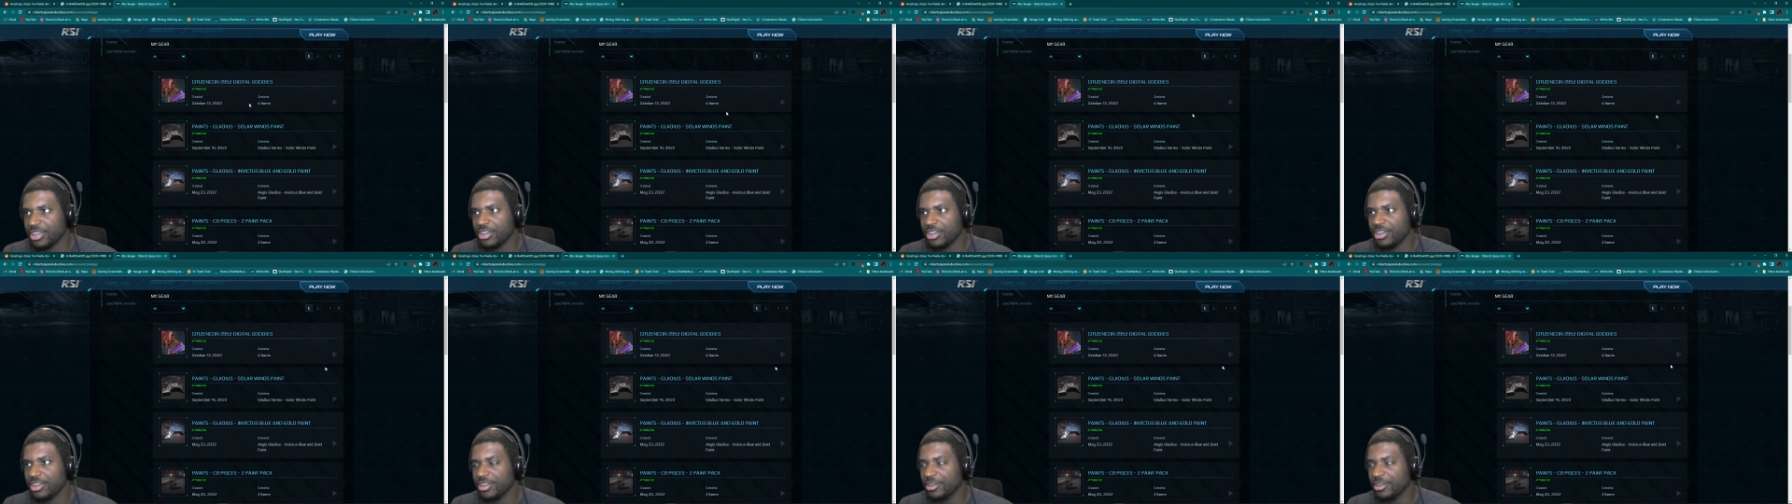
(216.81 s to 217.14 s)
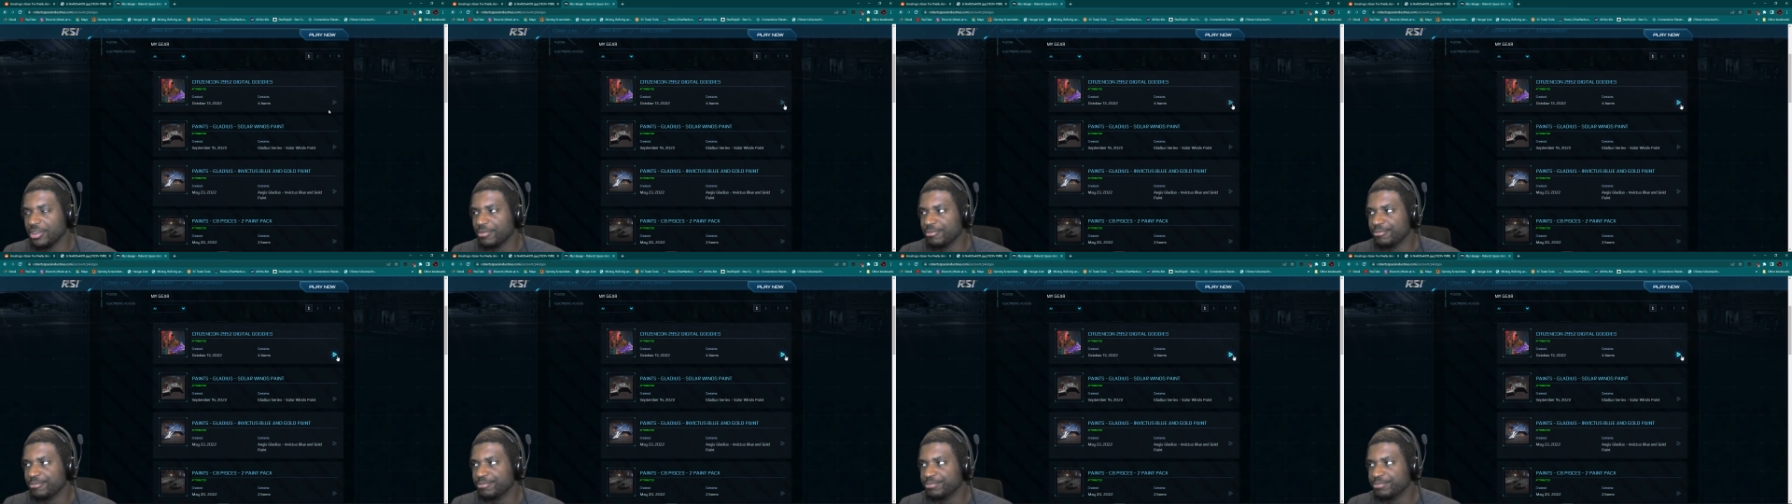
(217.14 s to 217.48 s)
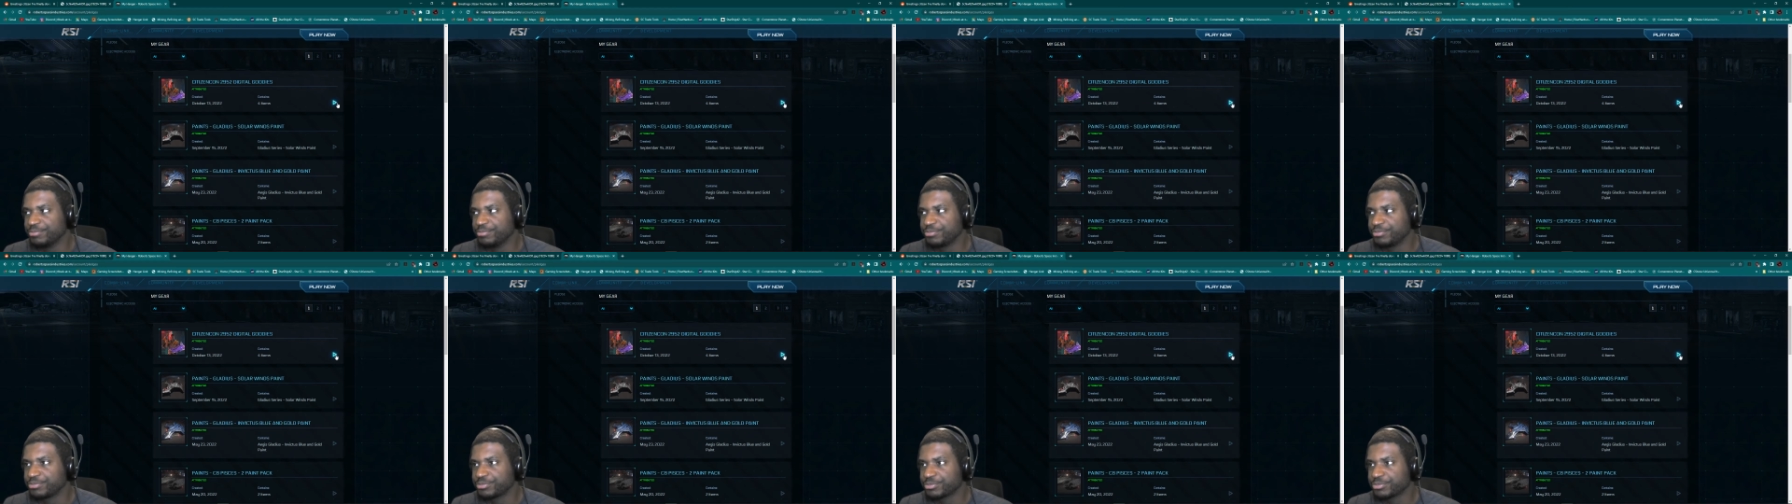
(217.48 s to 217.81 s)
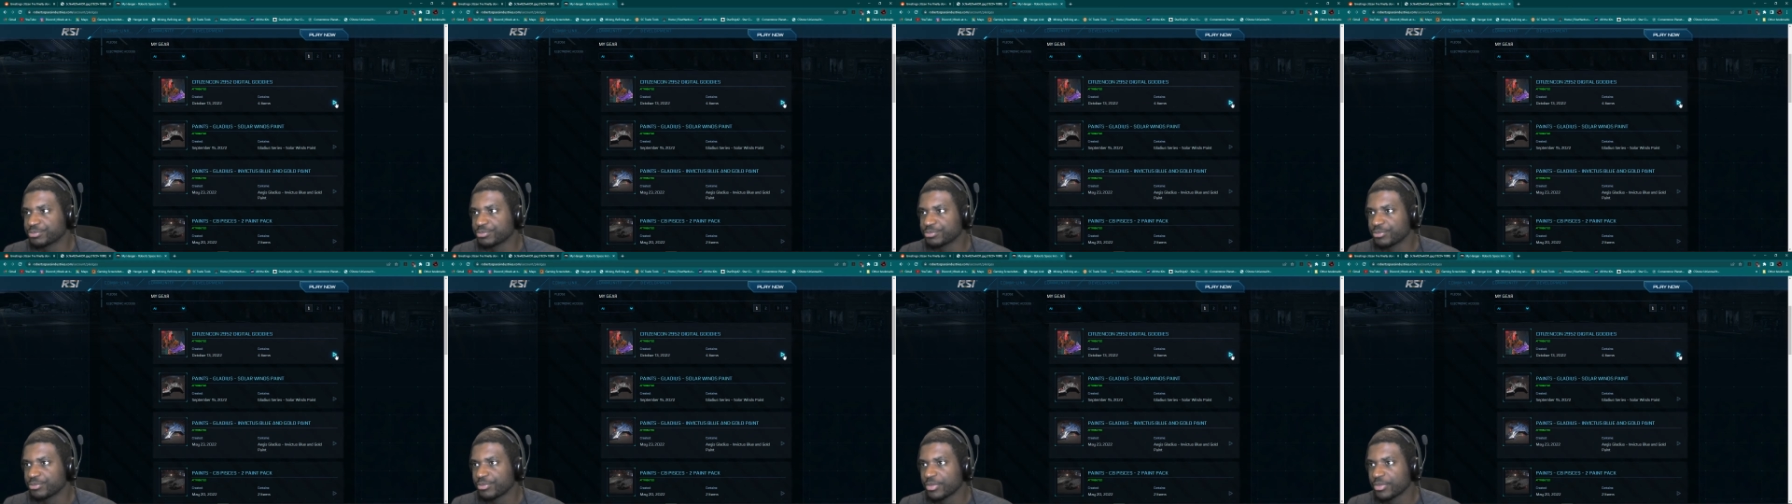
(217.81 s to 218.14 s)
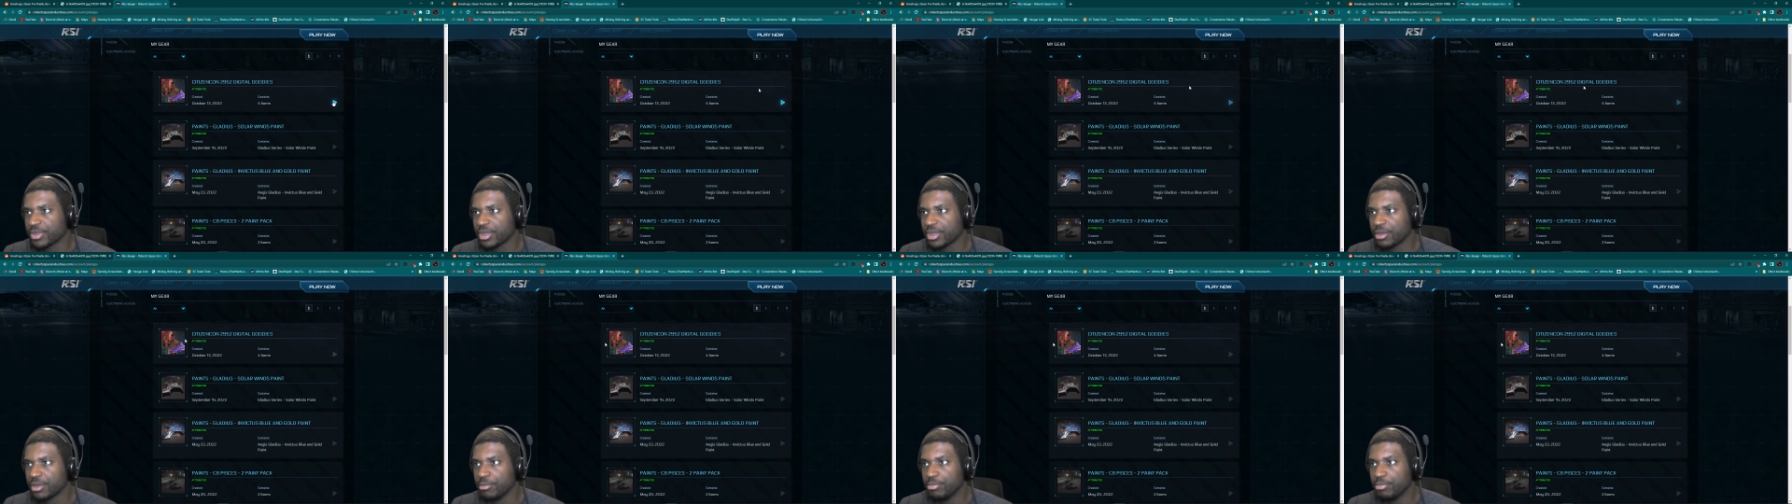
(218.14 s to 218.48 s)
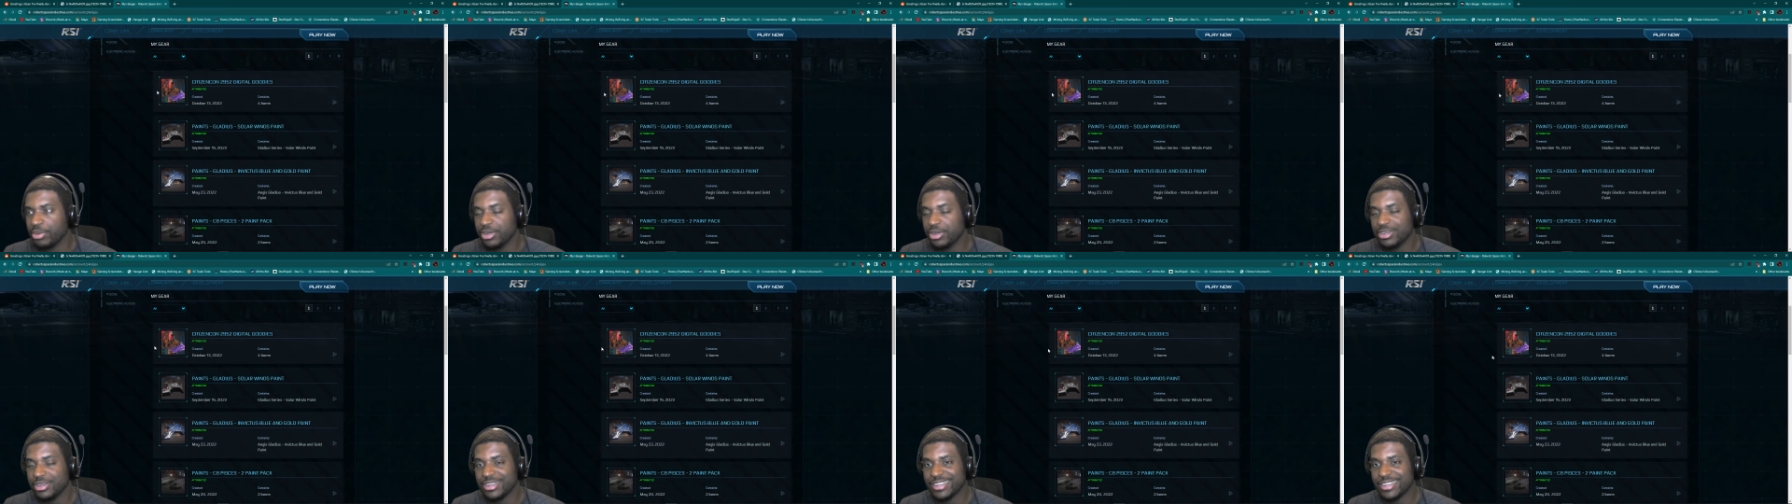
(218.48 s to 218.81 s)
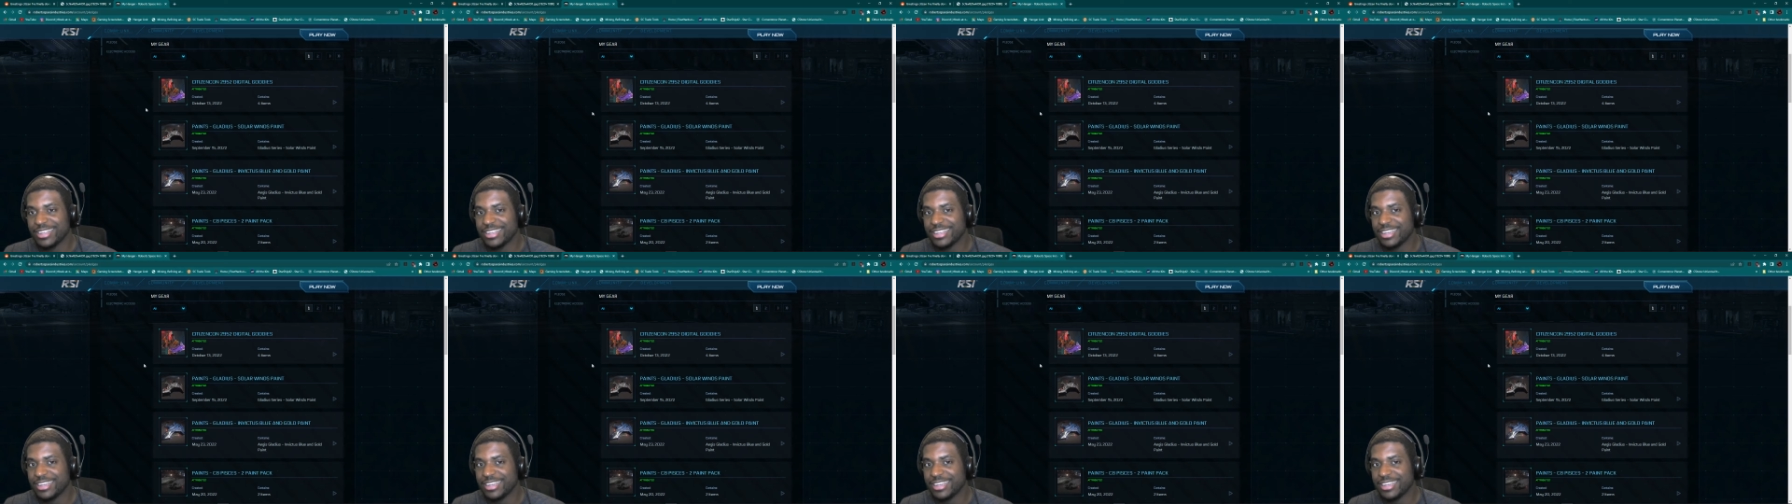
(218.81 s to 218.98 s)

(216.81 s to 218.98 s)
But